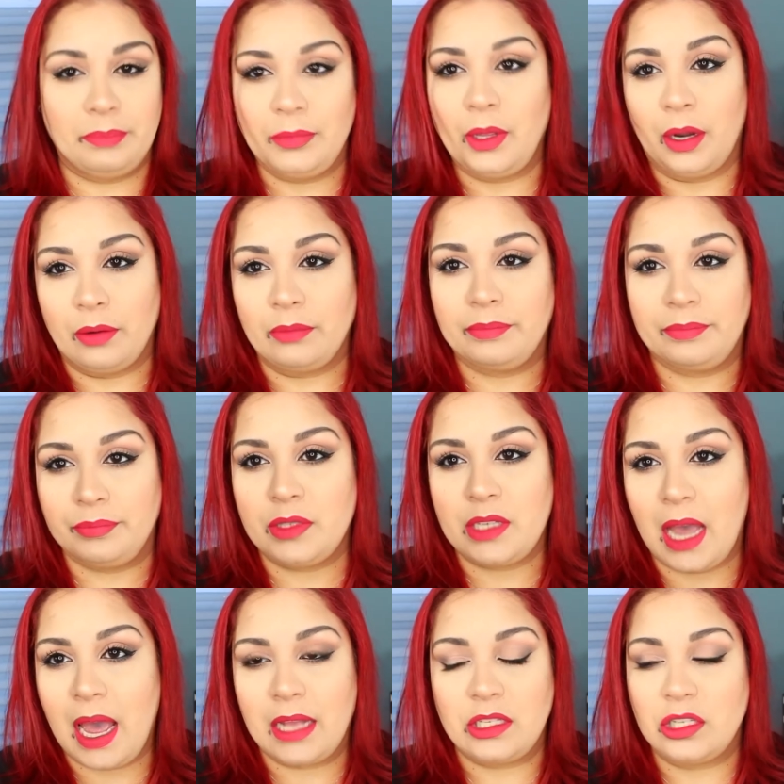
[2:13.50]
you know,
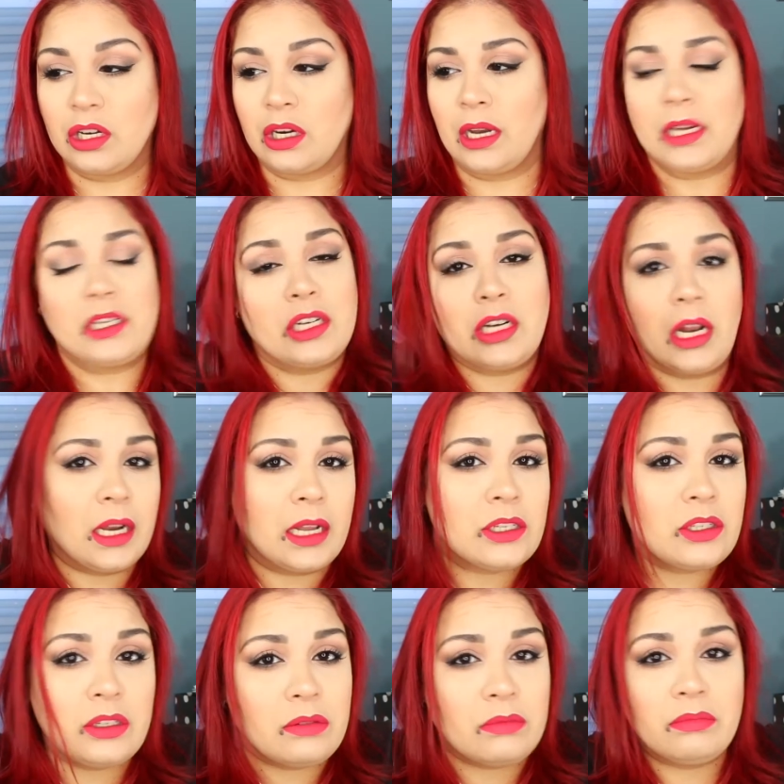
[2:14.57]
to add to your collection,
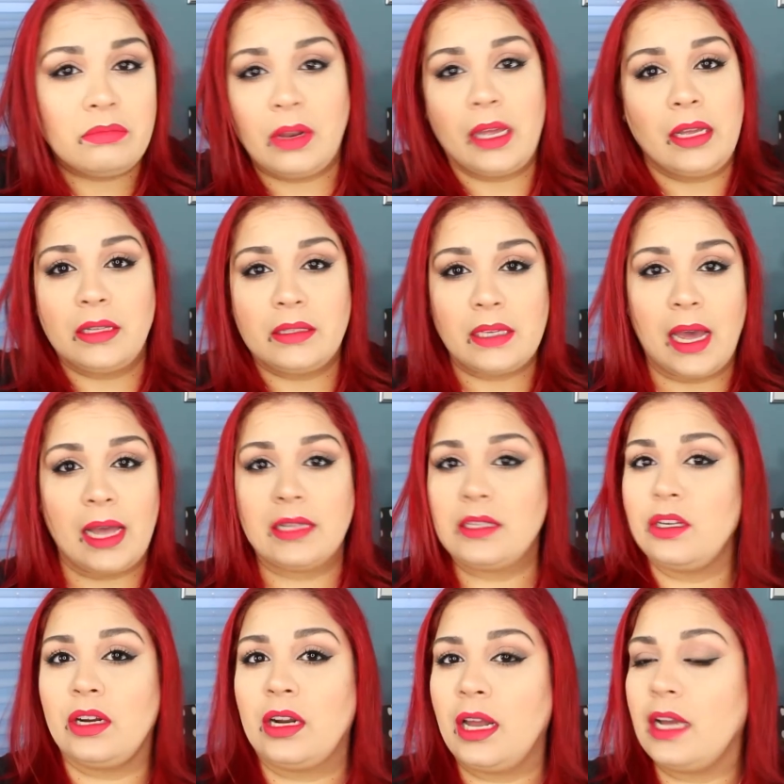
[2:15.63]
unless you like to add
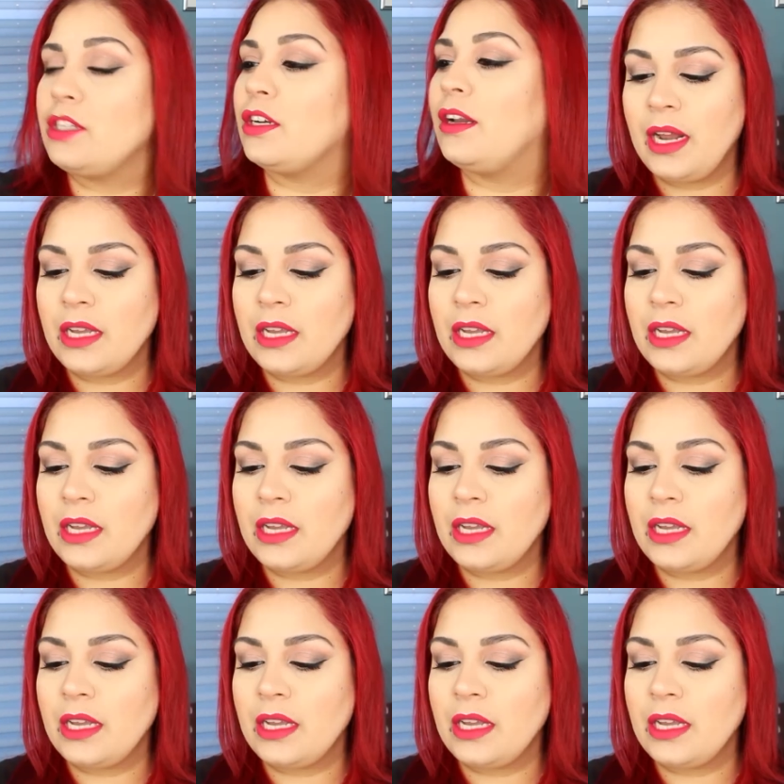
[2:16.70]
to your collection.